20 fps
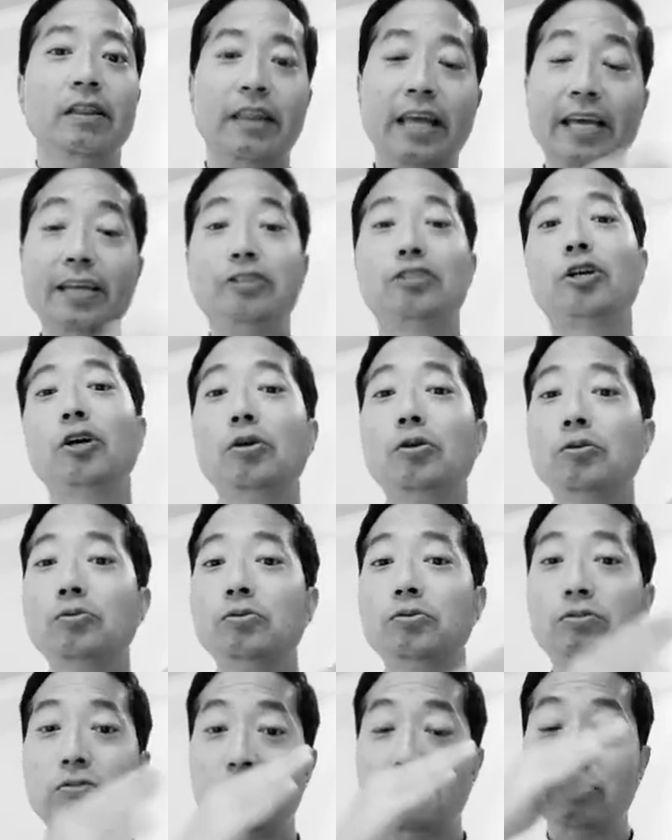They
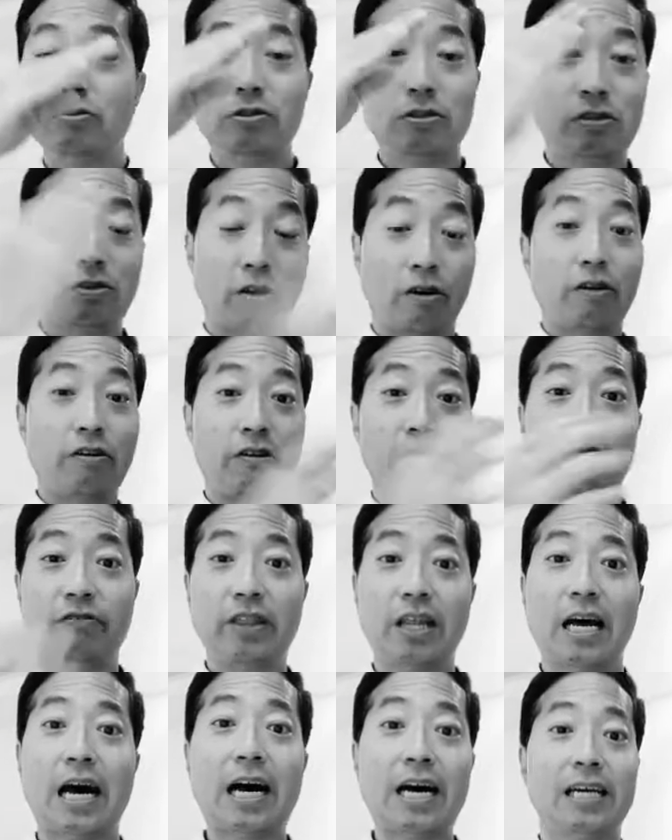chose to serve
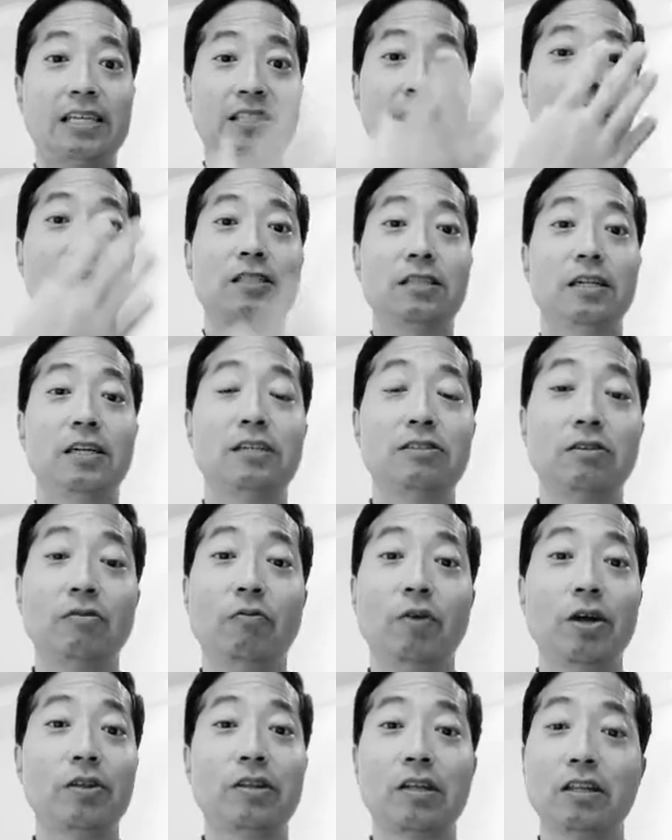the highest echelons
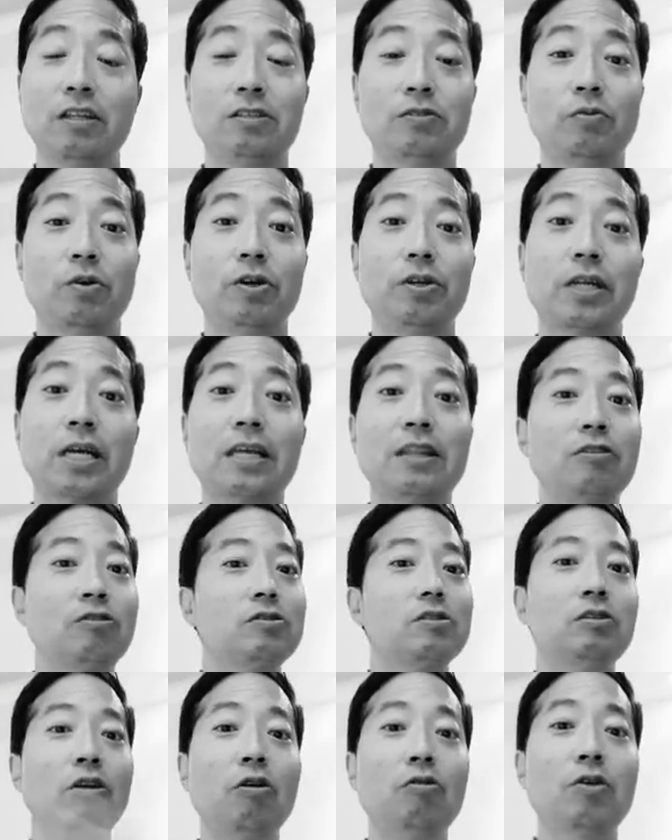of wealth in this world, and
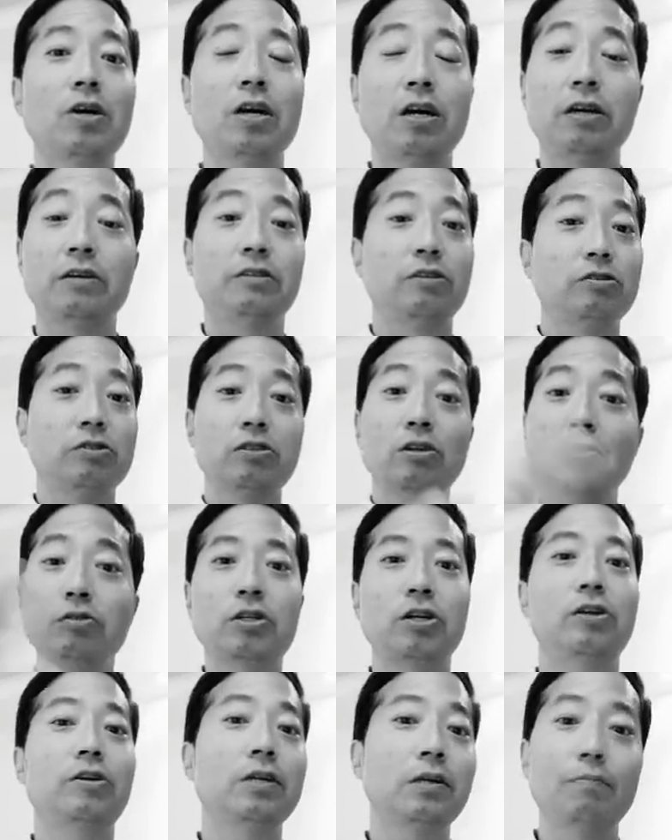there's no
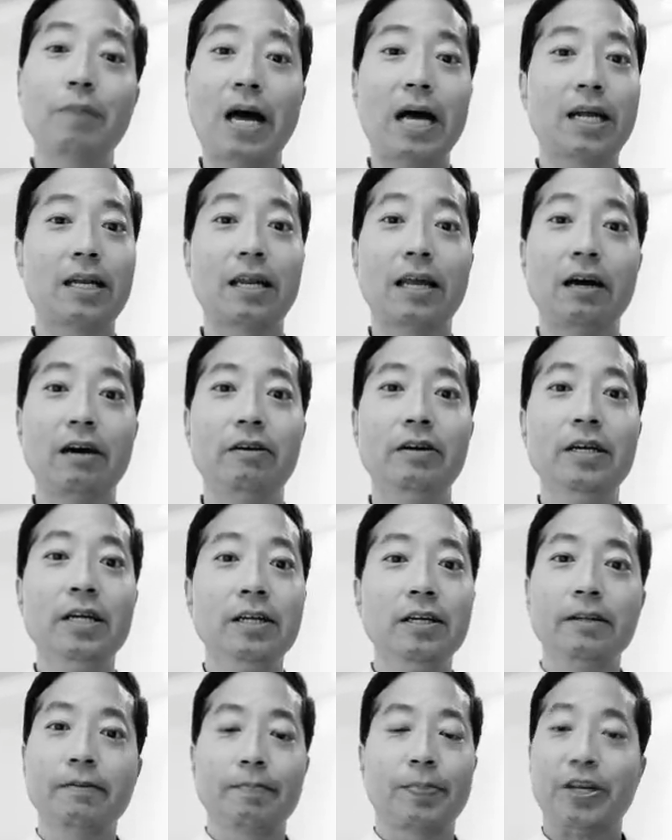turning back now.
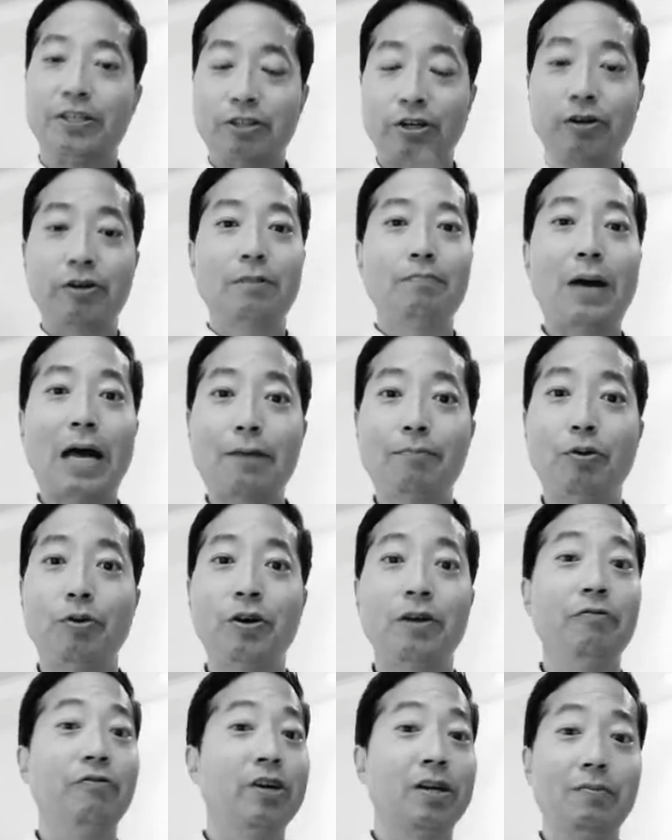the turning back
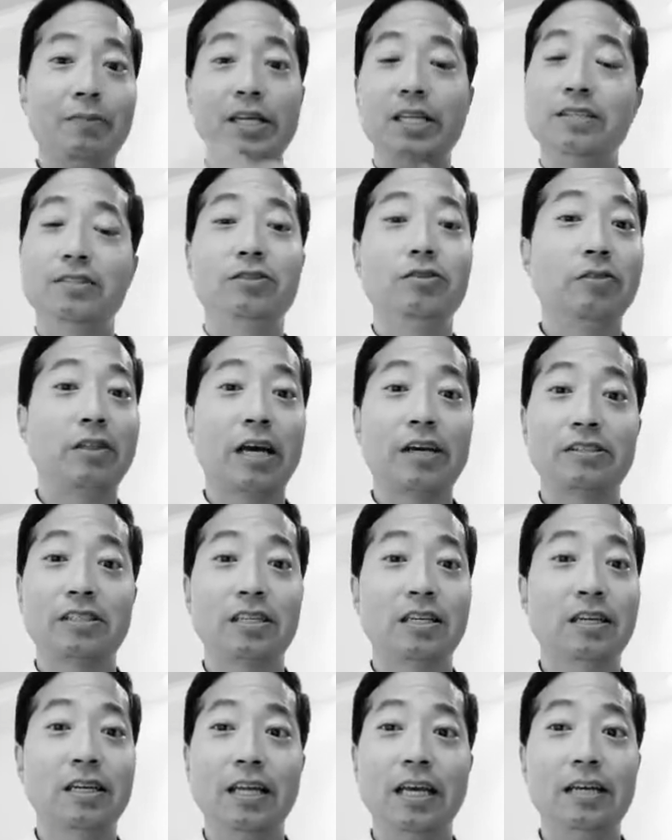point would have been in
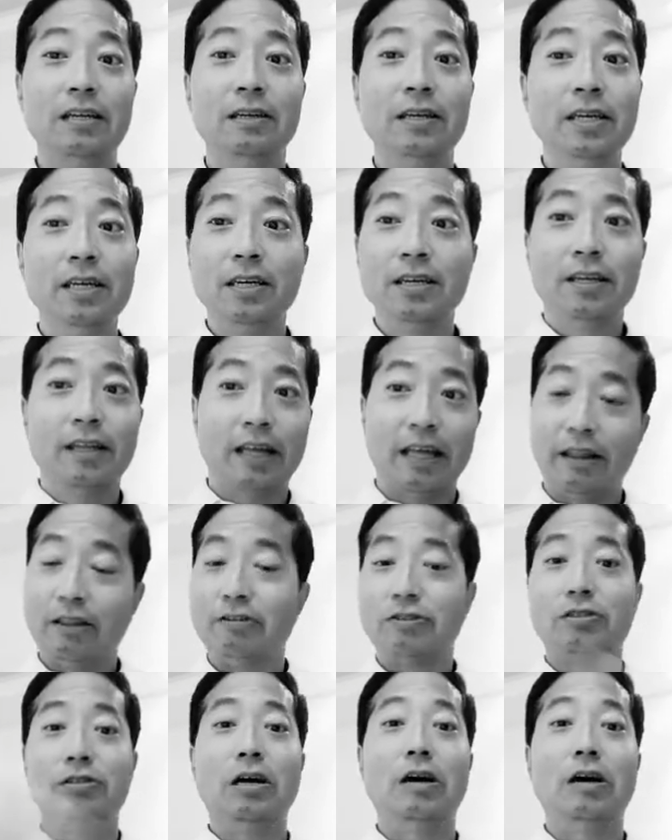2008, and